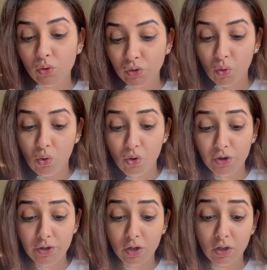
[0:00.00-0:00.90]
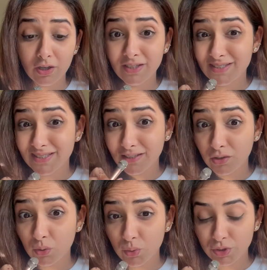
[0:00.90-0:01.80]
your concealer
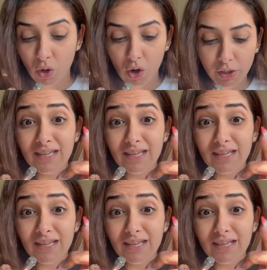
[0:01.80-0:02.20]
goes on.